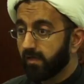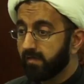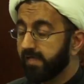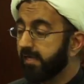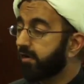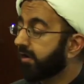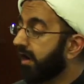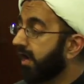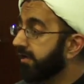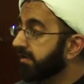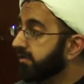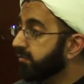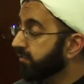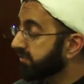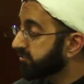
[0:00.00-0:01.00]
Later
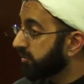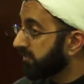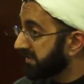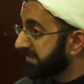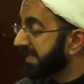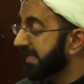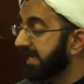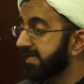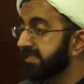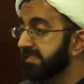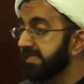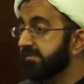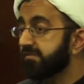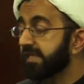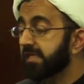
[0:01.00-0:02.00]
on, we're told in that
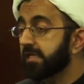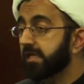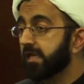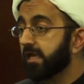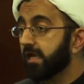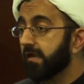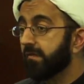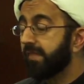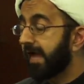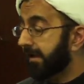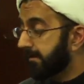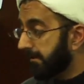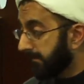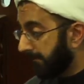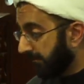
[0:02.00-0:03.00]
hadith that
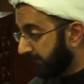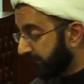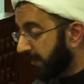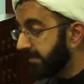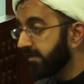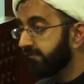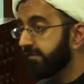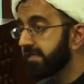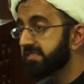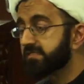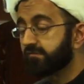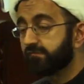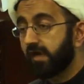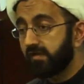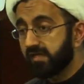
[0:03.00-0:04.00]
that friend of
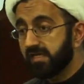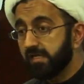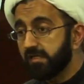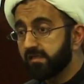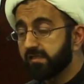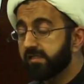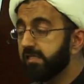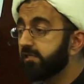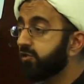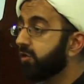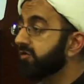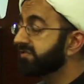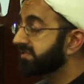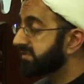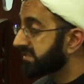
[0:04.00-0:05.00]
his fell ill. He
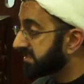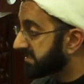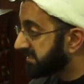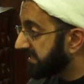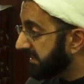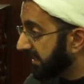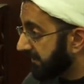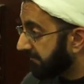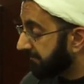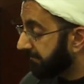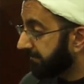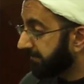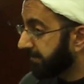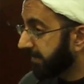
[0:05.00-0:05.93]
goes to see him.